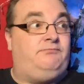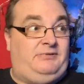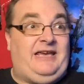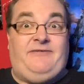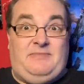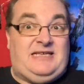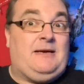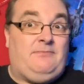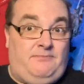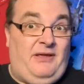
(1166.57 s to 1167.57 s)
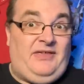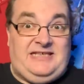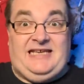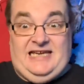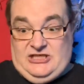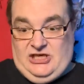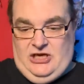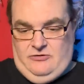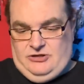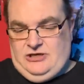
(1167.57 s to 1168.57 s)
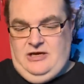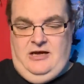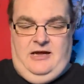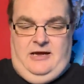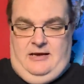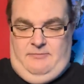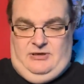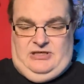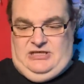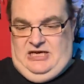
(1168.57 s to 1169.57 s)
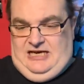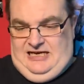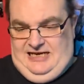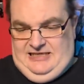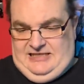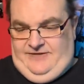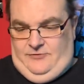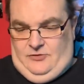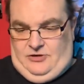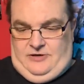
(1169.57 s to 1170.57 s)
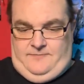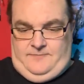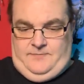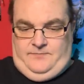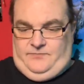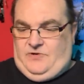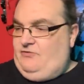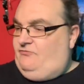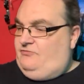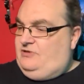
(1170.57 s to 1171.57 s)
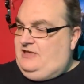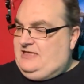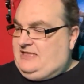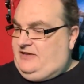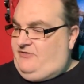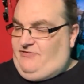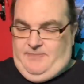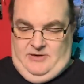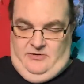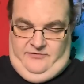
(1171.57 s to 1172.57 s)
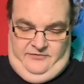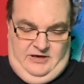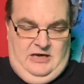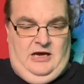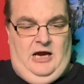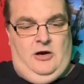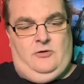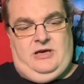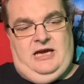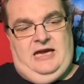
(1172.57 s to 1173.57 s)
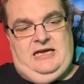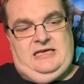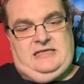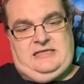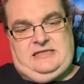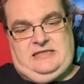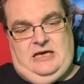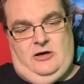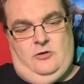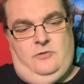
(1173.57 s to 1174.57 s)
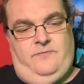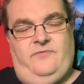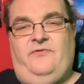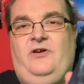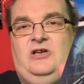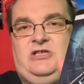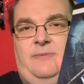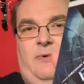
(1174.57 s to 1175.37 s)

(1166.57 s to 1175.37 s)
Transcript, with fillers: give me some pathetic excuse. But let's have a look. Let's get the wrapping off. Okay, so first up,